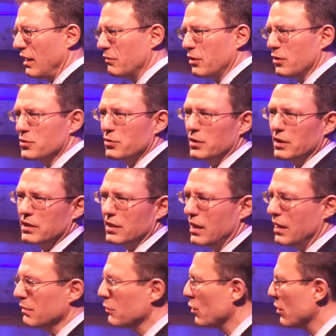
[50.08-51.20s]
came close to it
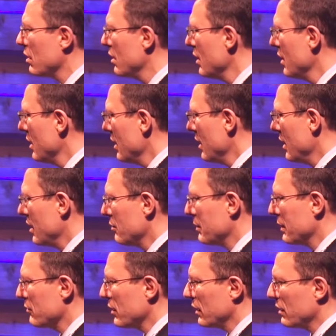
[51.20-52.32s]
anymore and you've
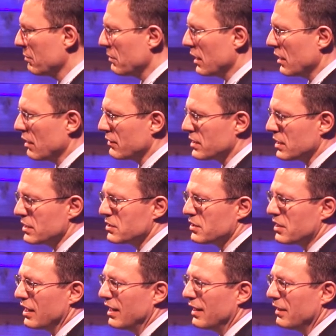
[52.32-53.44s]
been drinking beer ever
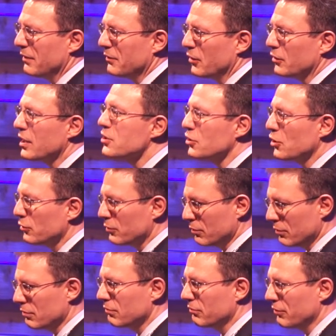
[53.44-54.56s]
since. no, there is good
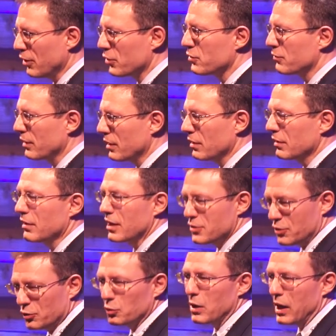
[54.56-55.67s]
philosophy, there
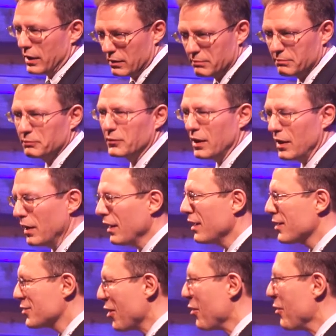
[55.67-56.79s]
is good wine.
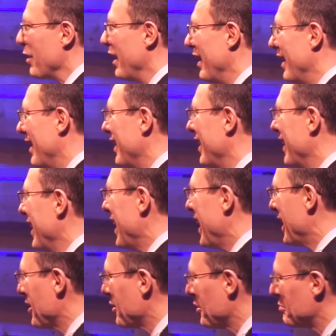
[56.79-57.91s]
So uh,
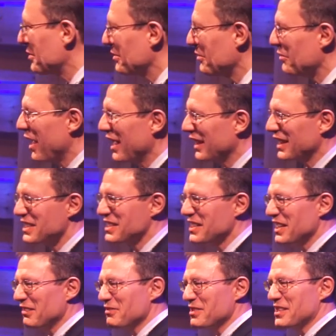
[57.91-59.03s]
I hope I can
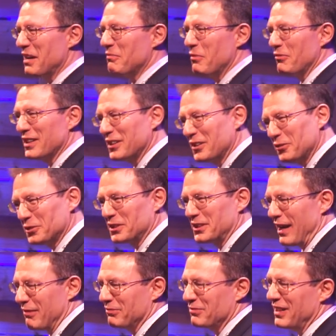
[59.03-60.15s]
serve some of the good
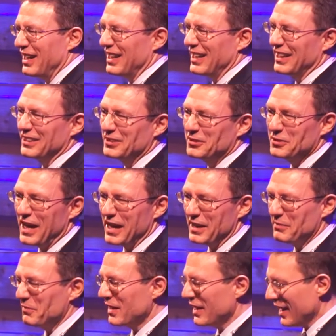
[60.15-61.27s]
stuff uh, today.